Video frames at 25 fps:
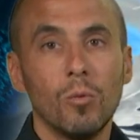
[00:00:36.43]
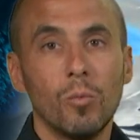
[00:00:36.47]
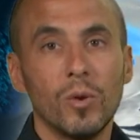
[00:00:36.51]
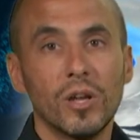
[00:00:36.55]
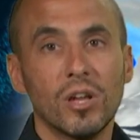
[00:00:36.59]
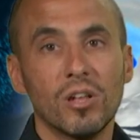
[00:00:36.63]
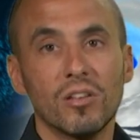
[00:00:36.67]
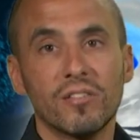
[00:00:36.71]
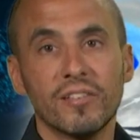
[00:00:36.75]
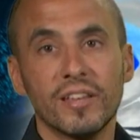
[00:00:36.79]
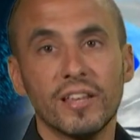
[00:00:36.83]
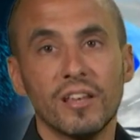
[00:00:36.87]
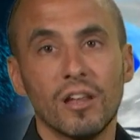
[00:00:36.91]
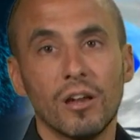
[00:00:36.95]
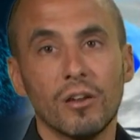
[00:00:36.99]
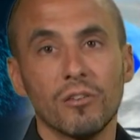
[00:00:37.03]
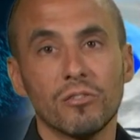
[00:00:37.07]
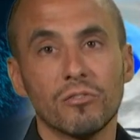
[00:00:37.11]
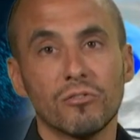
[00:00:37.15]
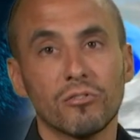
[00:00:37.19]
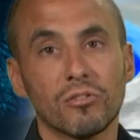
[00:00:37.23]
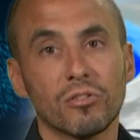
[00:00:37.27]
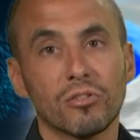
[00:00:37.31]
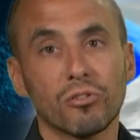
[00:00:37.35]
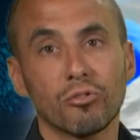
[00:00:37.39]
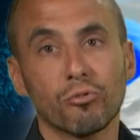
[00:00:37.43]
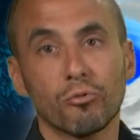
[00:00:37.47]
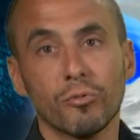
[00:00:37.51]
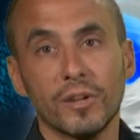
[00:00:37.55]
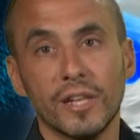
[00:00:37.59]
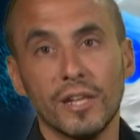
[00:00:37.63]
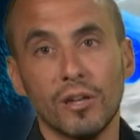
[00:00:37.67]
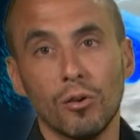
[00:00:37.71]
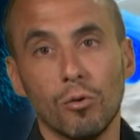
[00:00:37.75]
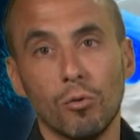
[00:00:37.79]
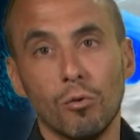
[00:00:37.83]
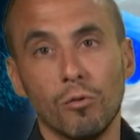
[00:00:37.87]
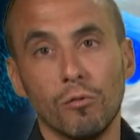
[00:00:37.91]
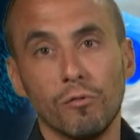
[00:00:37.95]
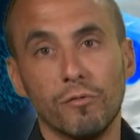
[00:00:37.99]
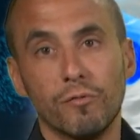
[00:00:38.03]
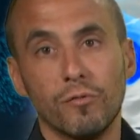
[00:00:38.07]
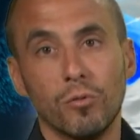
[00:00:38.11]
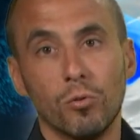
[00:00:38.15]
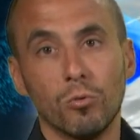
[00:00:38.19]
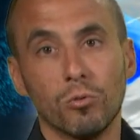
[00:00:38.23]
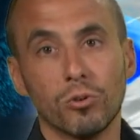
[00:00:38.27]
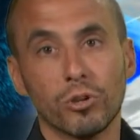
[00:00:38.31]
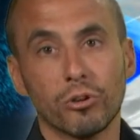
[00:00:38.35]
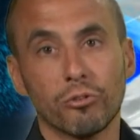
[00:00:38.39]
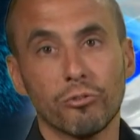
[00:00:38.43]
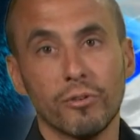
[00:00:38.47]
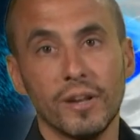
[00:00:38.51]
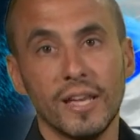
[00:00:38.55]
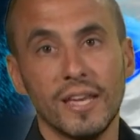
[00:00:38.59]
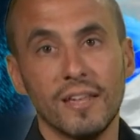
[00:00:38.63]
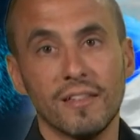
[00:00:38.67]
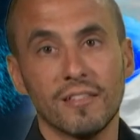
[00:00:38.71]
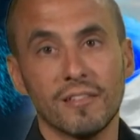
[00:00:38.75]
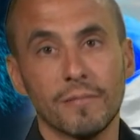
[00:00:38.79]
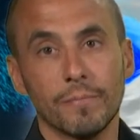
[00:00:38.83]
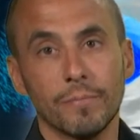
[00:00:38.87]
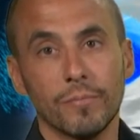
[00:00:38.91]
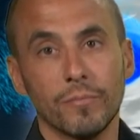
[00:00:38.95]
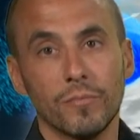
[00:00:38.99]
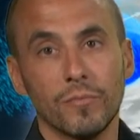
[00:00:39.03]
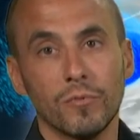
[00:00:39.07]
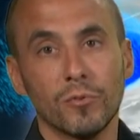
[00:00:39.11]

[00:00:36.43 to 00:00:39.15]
we could see lows of just three or four degrees.